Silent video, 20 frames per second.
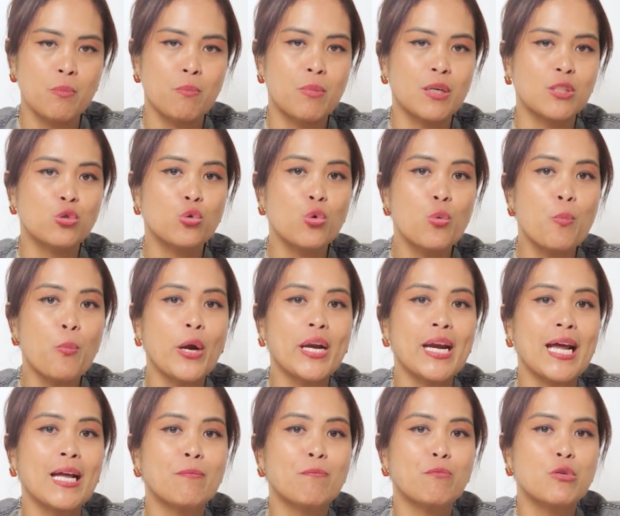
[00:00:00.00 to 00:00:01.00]
but
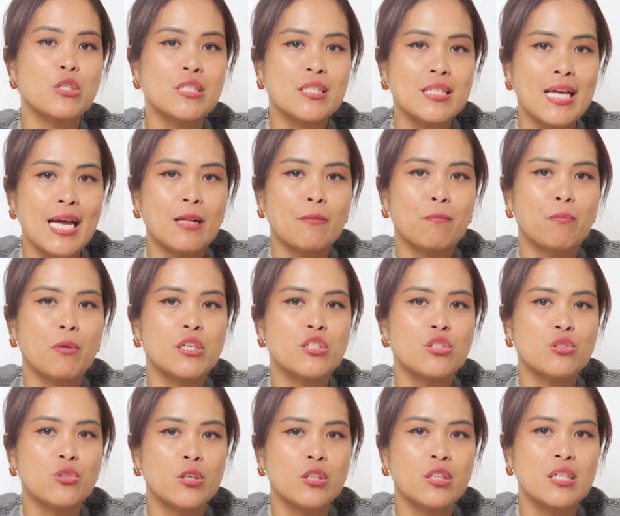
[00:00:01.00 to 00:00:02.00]
2.9%
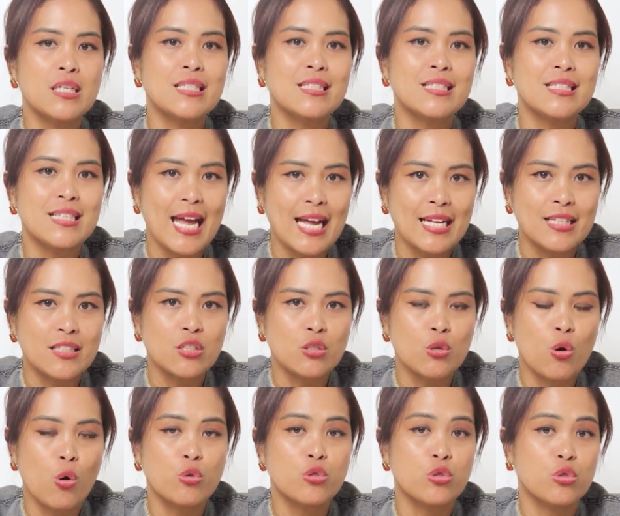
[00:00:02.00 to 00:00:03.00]
plus 30
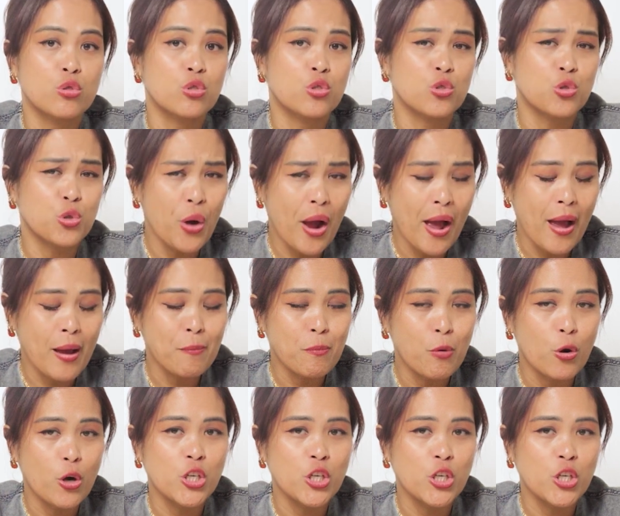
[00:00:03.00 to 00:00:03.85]
cents goes to Stripe